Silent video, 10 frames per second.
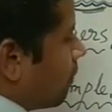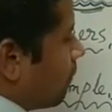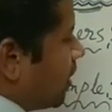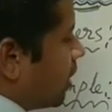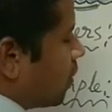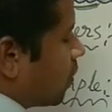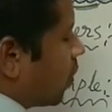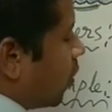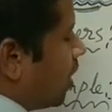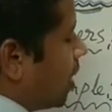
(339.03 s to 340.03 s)
we denote
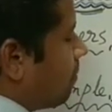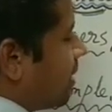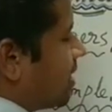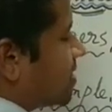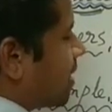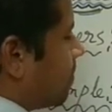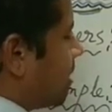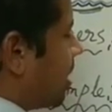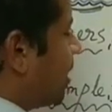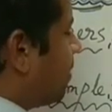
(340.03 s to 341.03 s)
whole number as
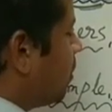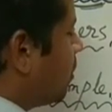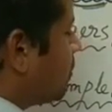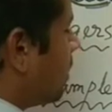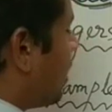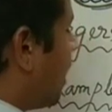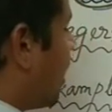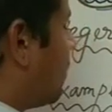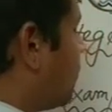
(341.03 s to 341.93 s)
capital W, and